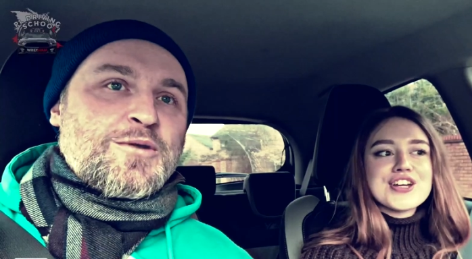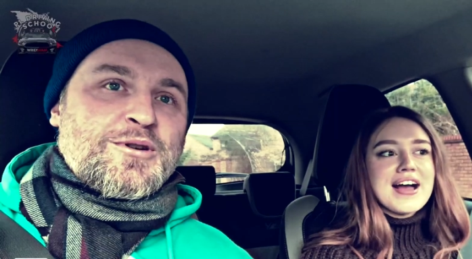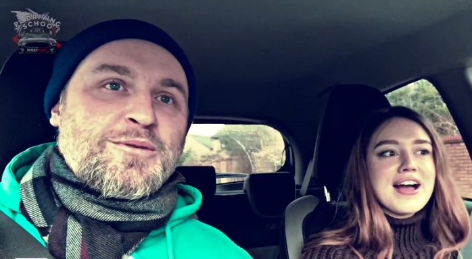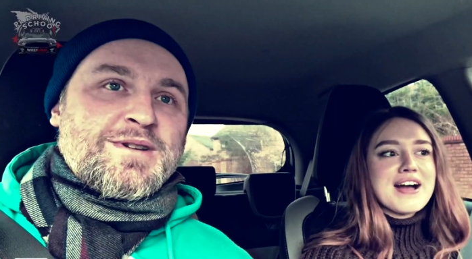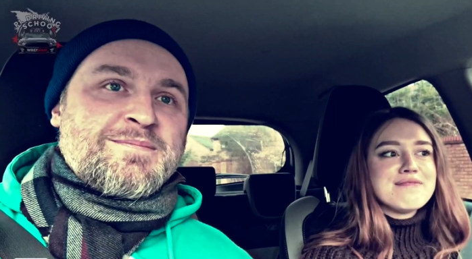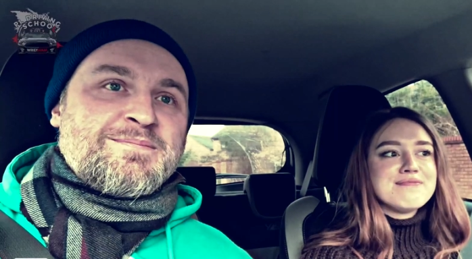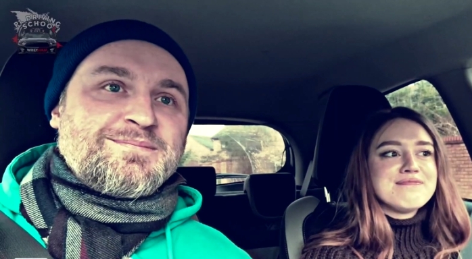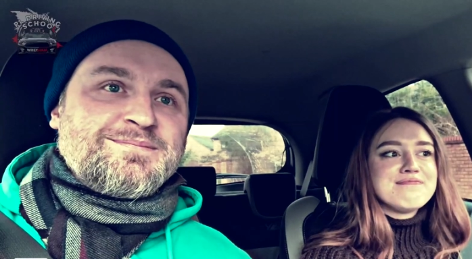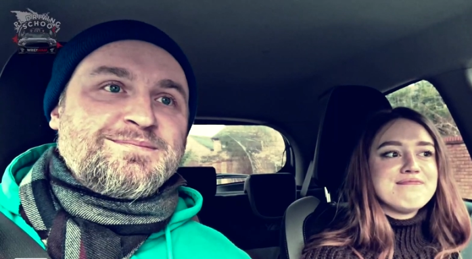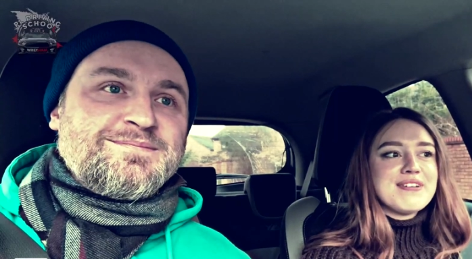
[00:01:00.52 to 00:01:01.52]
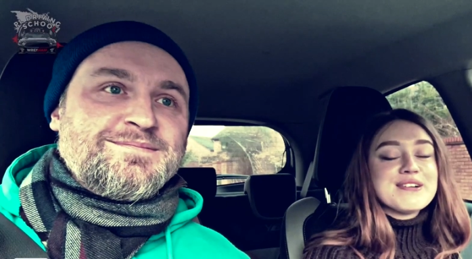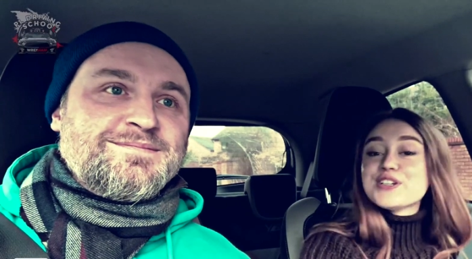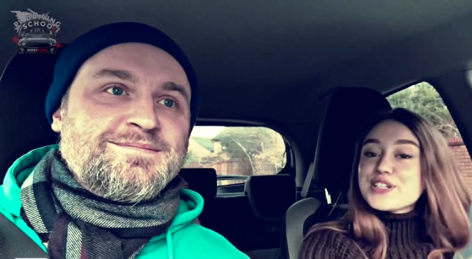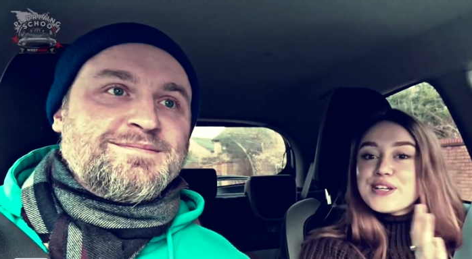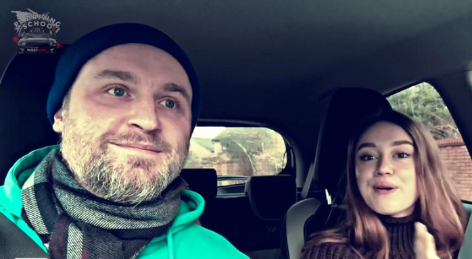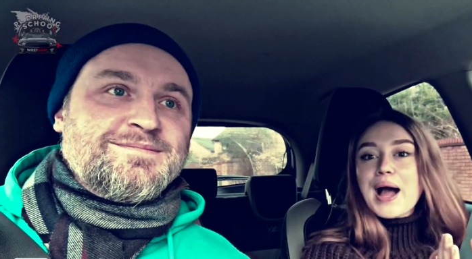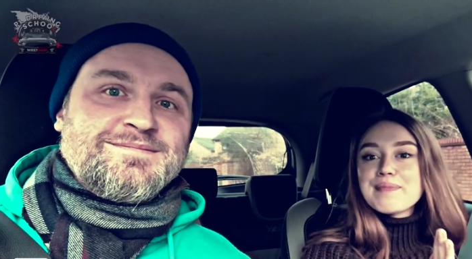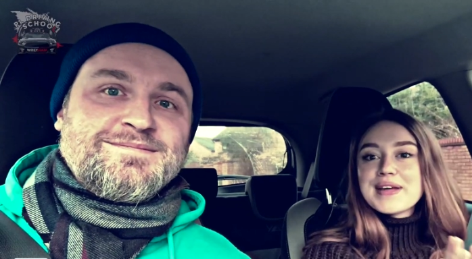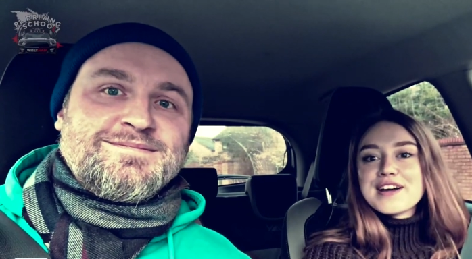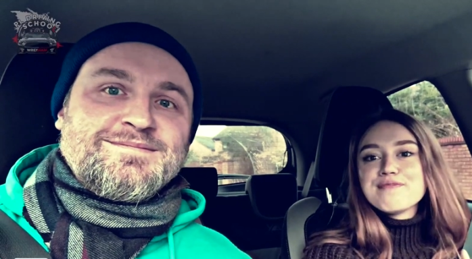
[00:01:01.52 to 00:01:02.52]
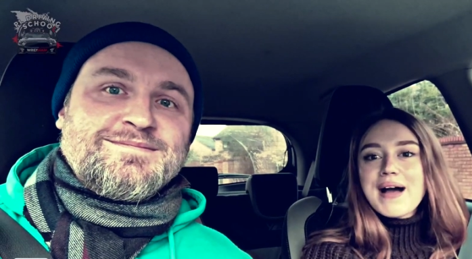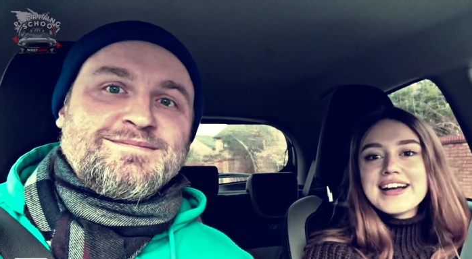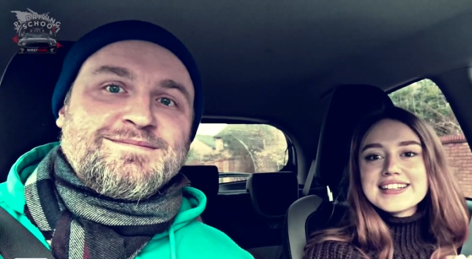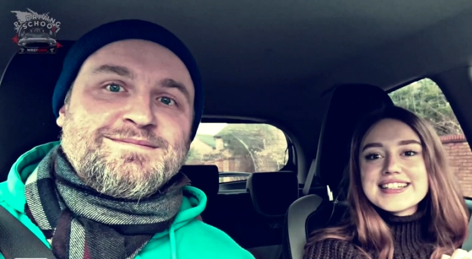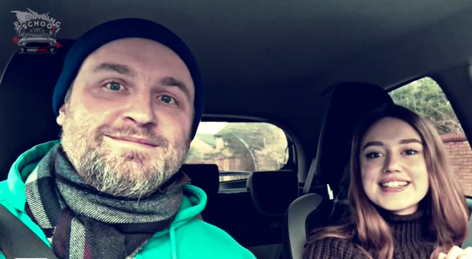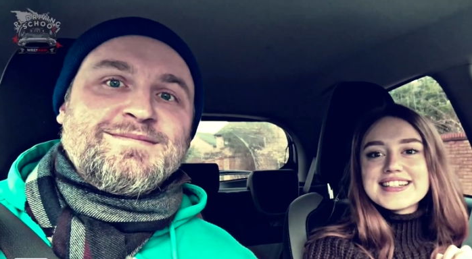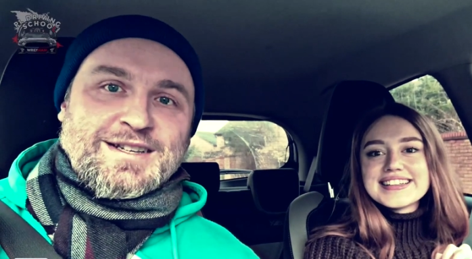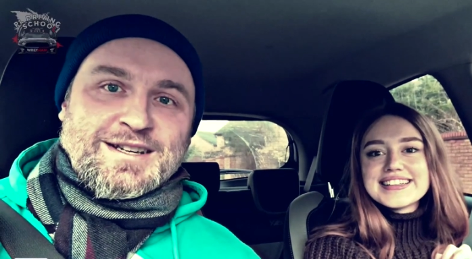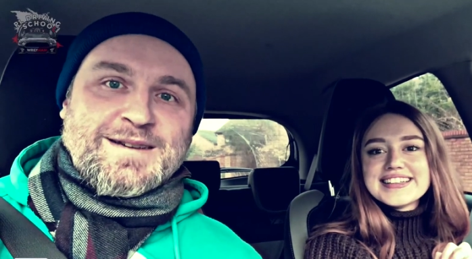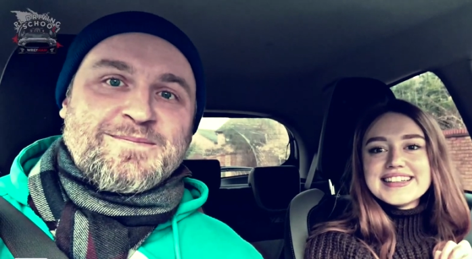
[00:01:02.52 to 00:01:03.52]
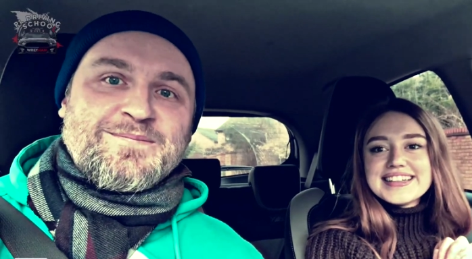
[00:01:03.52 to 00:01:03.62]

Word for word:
Speaker 1: problem. Um,
Speaker 2: I'm just so happy I've passed. Yep. Yeah.